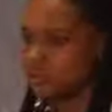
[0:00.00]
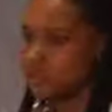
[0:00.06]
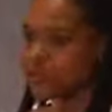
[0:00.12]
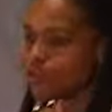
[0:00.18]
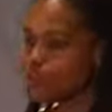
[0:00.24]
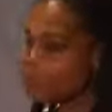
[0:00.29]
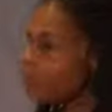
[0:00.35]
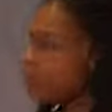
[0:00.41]

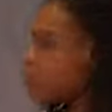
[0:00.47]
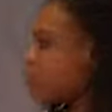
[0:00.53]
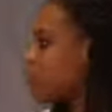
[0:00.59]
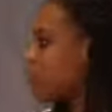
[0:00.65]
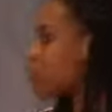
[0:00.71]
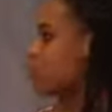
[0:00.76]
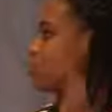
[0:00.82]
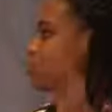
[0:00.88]
your
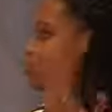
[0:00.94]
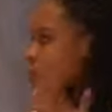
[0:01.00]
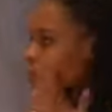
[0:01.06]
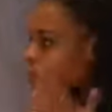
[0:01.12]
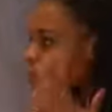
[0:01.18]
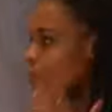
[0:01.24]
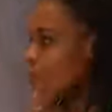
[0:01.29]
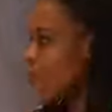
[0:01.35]
fingerprints
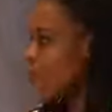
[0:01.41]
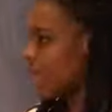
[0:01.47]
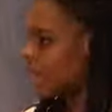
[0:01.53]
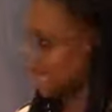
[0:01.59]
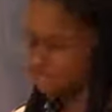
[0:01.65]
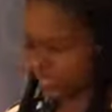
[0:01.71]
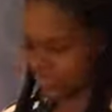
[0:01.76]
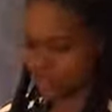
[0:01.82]
or your
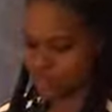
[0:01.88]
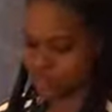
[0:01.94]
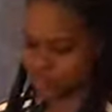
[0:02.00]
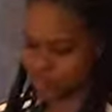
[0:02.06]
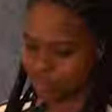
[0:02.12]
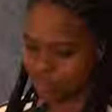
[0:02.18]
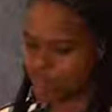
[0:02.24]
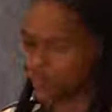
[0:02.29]
eyes,
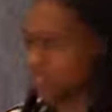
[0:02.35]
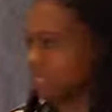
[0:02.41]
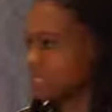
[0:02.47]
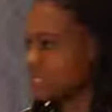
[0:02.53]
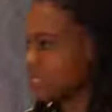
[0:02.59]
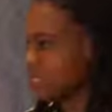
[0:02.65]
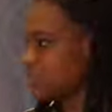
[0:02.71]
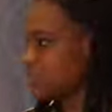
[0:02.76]
example, to
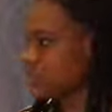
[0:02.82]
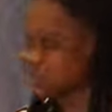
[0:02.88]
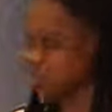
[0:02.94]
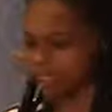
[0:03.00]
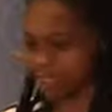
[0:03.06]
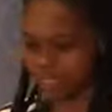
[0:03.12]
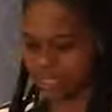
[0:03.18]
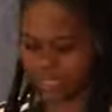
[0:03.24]
access
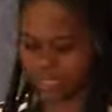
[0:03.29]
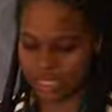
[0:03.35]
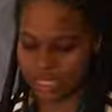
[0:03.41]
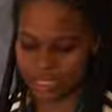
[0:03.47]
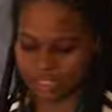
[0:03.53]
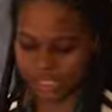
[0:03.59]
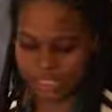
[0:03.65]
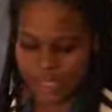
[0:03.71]
certain
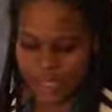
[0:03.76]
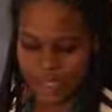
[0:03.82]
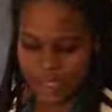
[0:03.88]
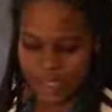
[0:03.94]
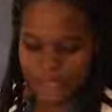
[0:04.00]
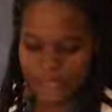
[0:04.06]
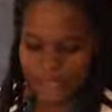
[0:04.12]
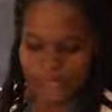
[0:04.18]
things.
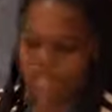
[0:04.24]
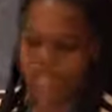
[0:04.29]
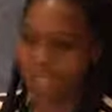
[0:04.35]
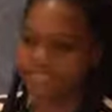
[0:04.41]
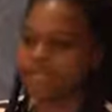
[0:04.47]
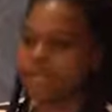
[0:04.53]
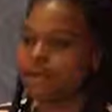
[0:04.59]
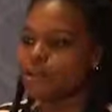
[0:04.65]

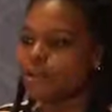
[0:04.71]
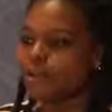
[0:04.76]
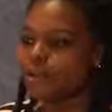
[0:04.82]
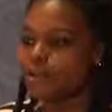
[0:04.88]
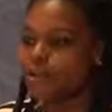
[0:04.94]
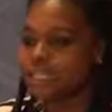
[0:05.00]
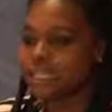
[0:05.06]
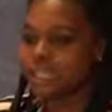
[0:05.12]

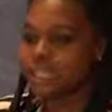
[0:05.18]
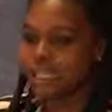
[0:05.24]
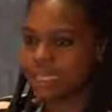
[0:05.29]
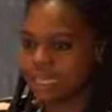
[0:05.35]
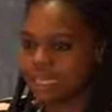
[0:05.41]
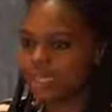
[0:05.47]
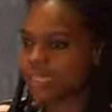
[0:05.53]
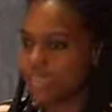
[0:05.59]
Downloading the
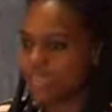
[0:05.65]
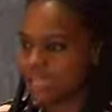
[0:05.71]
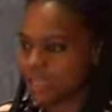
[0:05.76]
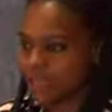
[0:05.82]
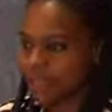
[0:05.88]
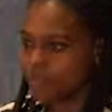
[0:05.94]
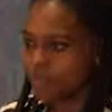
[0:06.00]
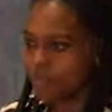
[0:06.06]
latest
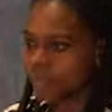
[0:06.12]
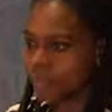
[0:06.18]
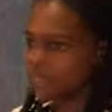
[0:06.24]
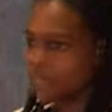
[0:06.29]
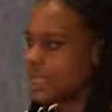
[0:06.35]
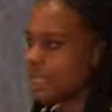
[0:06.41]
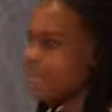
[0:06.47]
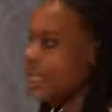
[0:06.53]
apps.
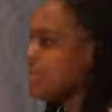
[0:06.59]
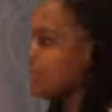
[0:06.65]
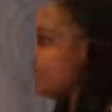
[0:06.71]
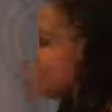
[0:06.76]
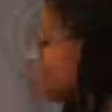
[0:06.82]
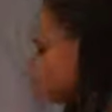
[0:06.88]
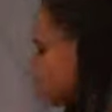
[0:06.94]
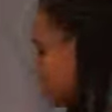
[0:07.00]
It was